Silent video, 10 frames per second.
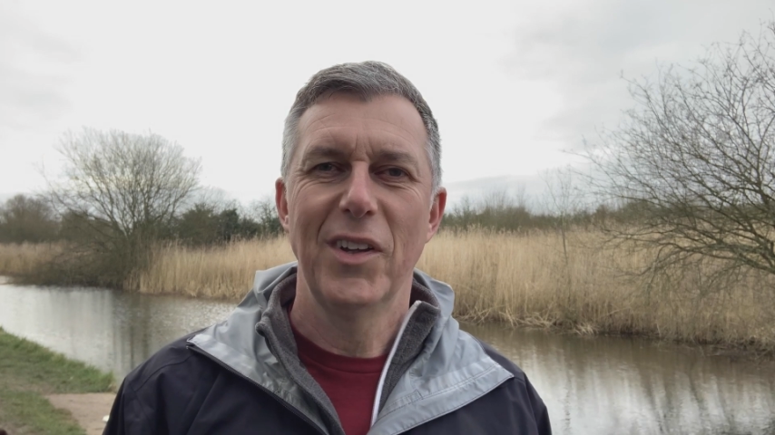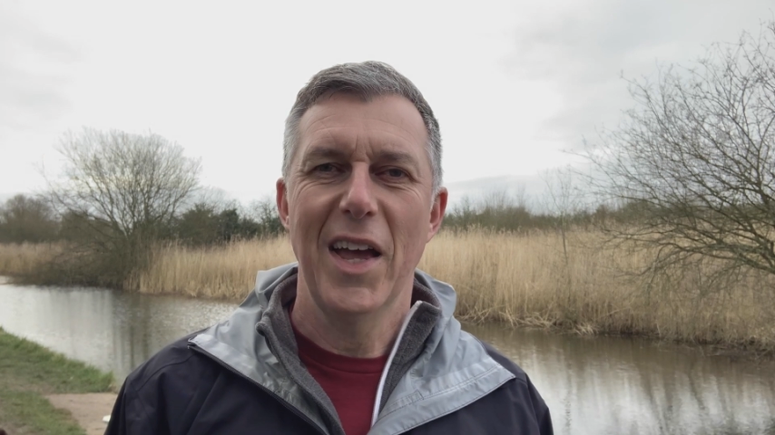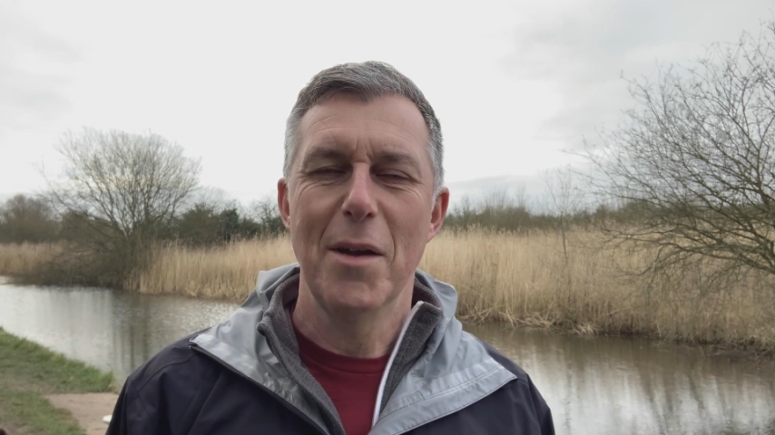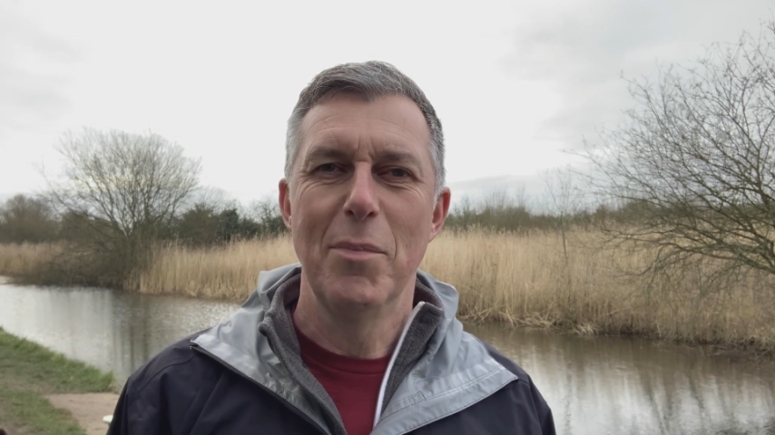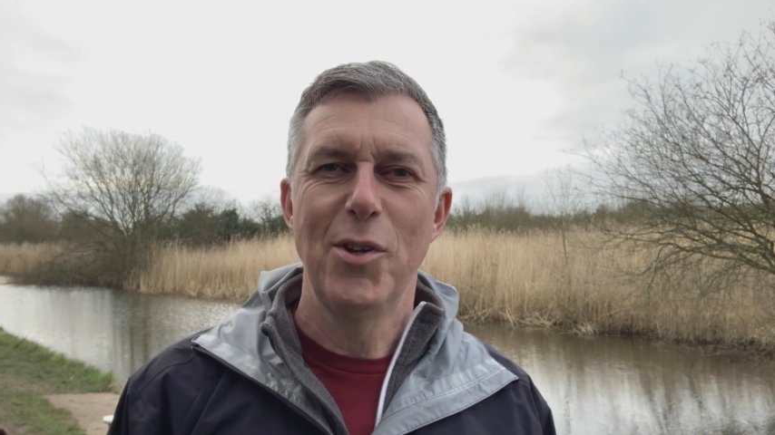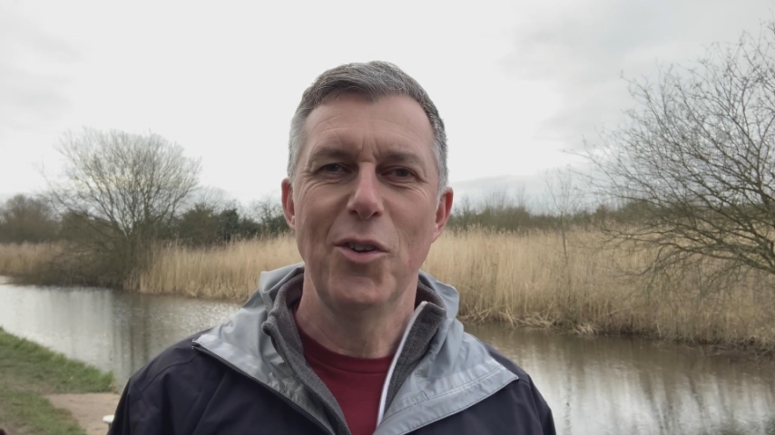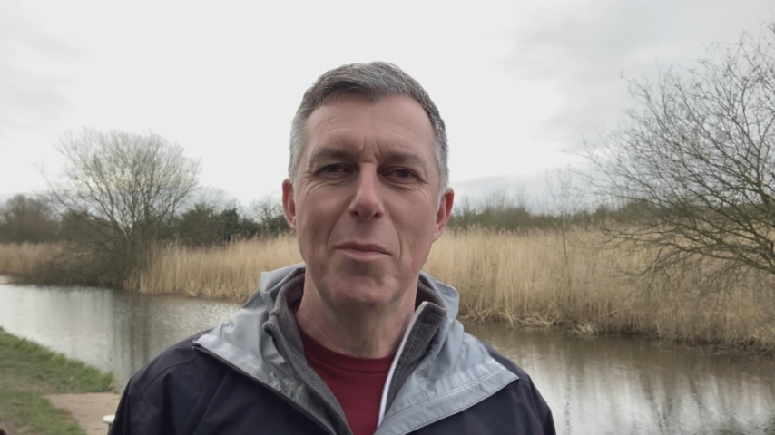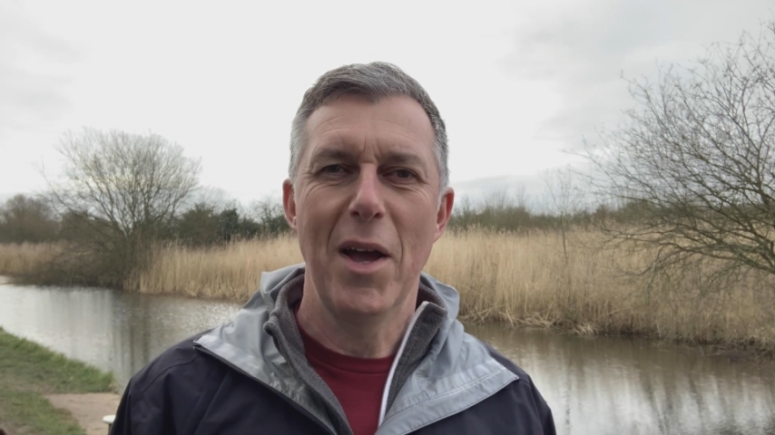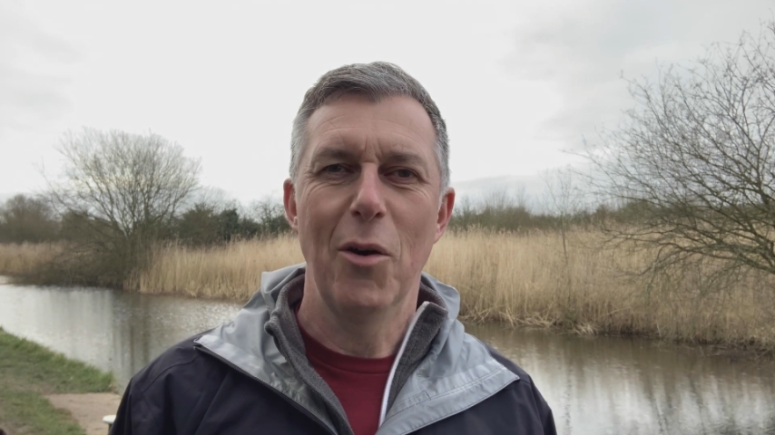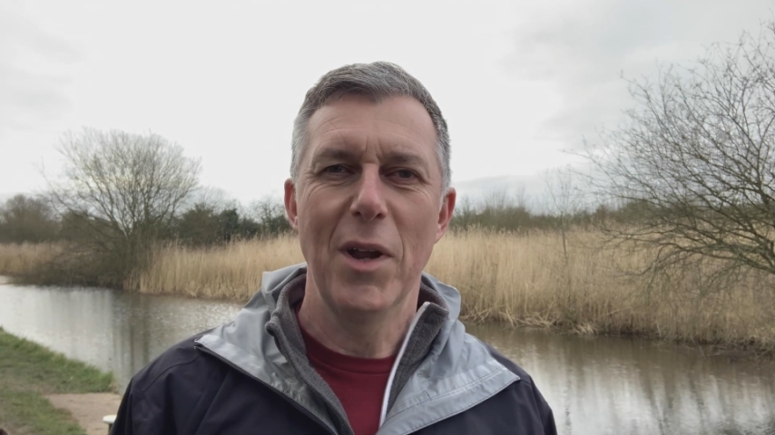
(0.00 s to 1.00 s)
and produce
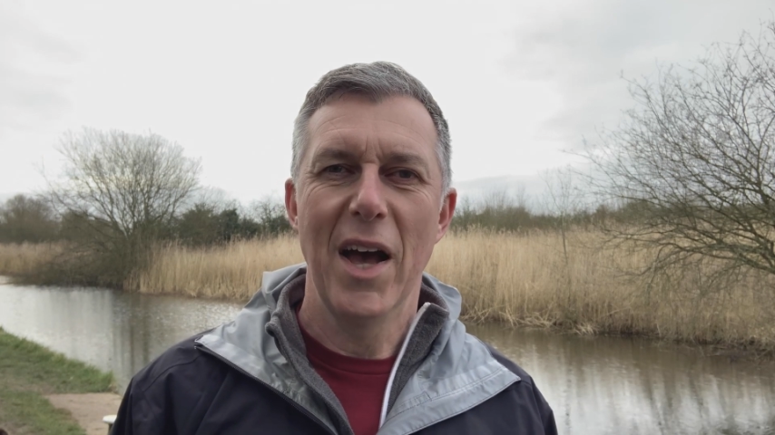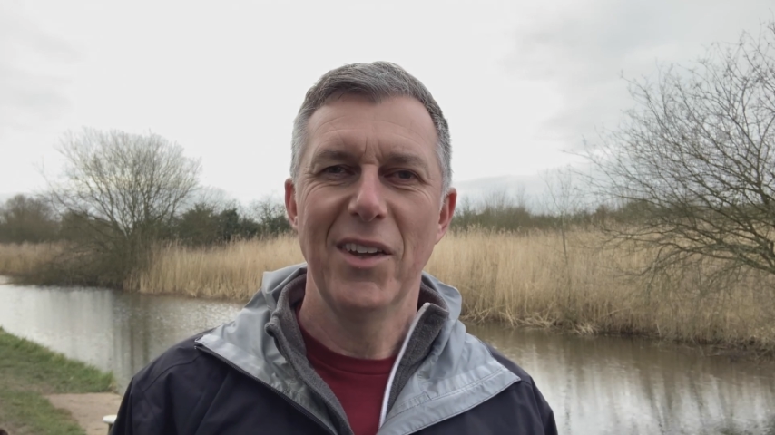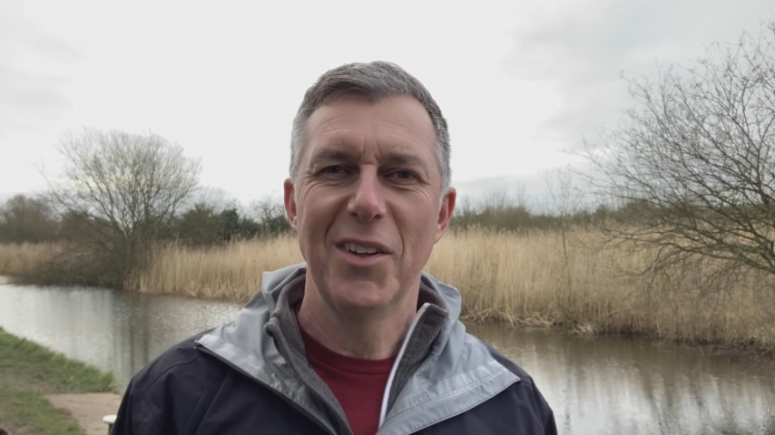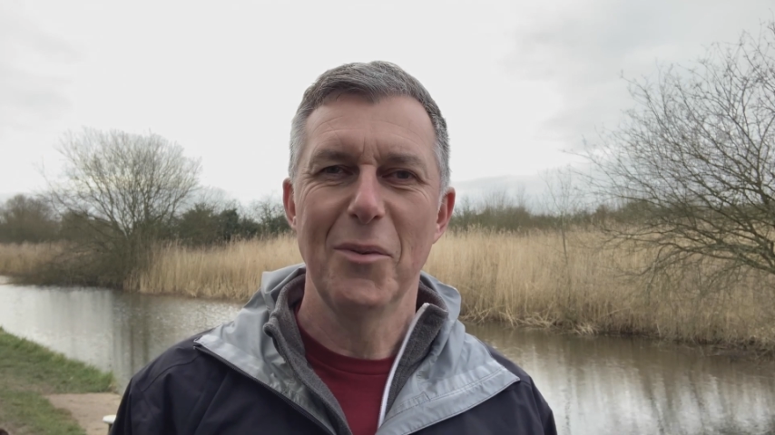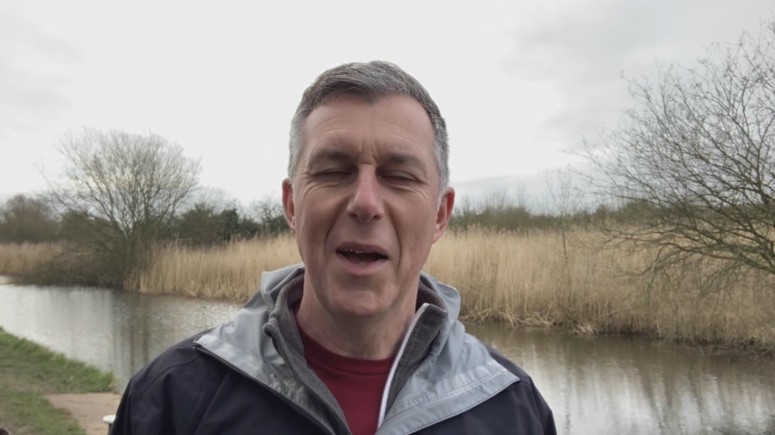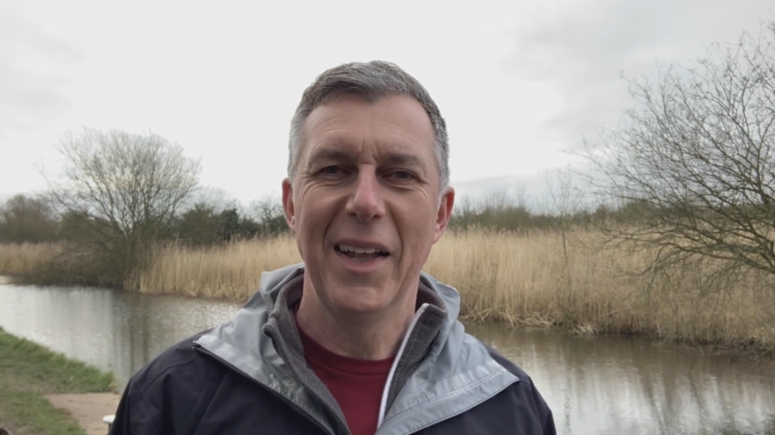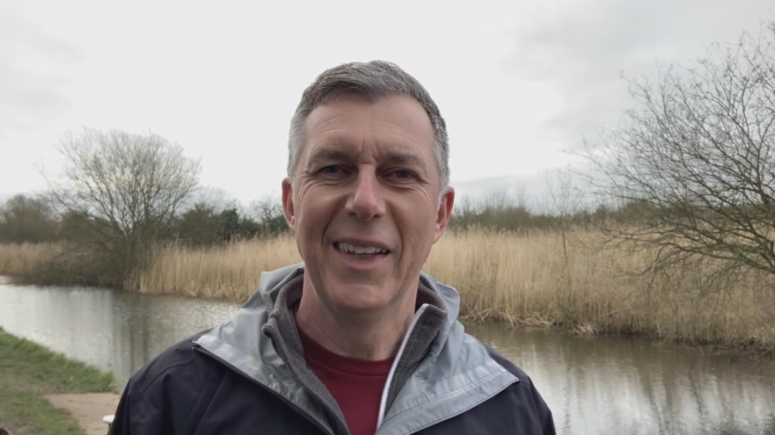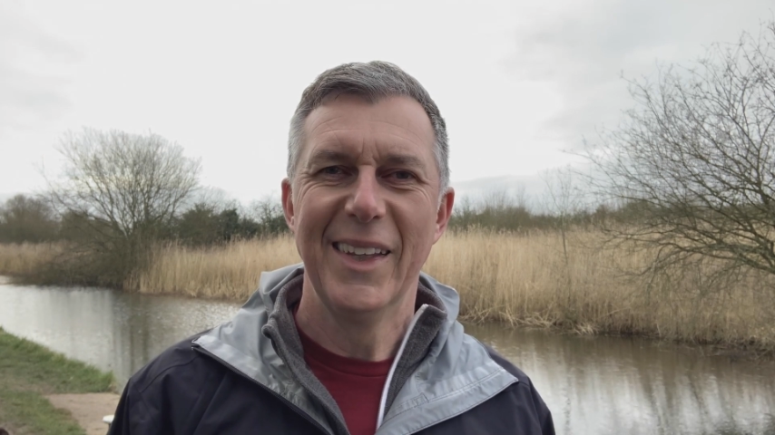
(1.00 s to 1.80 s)
my own art as well.